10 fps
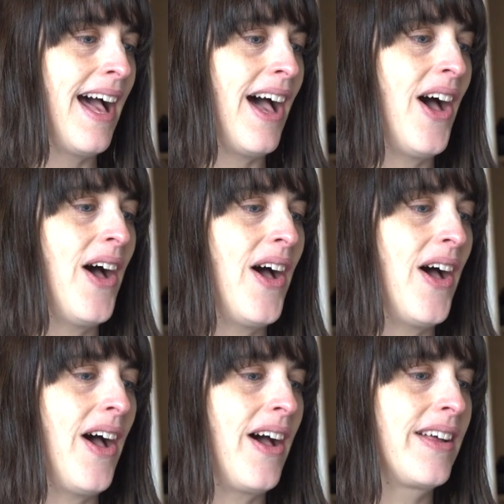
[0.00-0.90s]

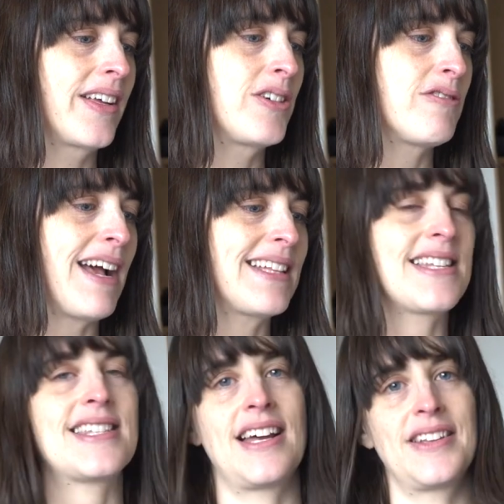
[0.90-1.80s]
Her
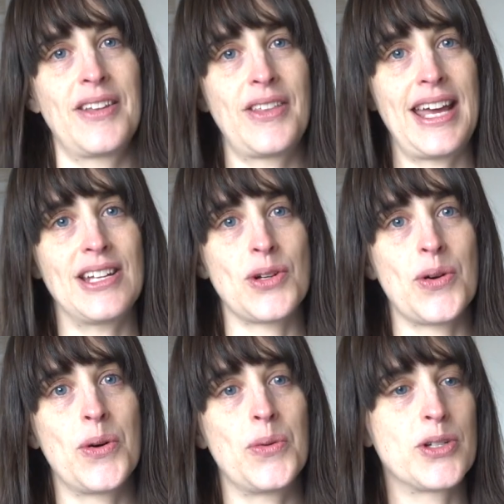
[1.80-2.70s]
grandson
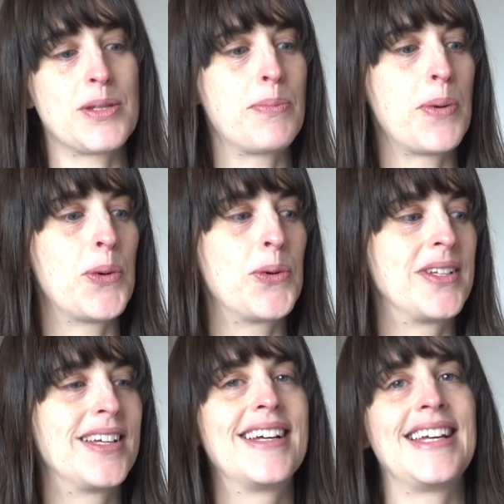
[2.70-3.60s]
Theodore was born